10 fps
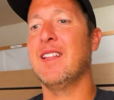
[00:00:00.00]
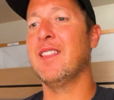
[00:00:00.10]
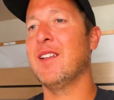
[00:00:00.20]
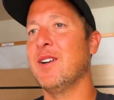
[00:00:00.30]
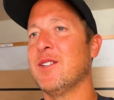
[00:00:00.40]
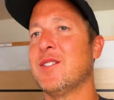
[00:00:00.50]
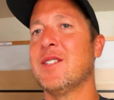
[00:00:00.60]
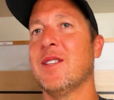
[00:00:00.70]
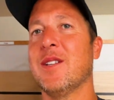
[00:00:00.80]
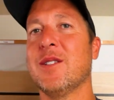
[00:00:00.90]

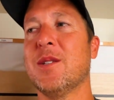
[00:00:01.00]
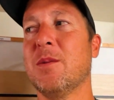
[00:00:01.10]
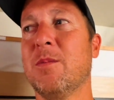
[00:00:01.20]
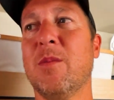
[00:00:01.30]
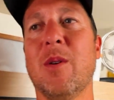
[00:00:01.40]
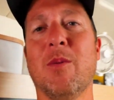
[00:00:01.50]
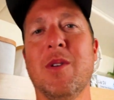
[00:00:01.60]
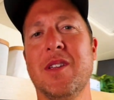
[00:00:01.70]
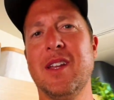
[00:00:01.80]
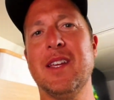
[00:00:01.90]
There's some
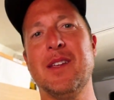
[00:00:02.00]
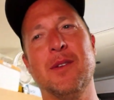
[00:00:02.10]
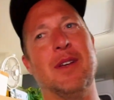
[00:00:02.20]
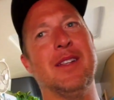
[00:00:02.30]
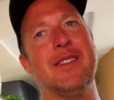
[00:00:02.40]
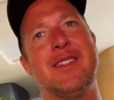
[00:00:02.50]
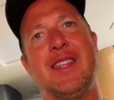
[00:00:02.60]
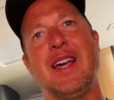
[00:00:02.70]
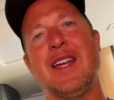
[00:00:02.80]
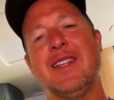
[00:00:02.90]
really neat units
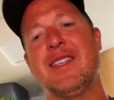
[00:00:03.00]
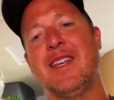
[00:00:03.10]
that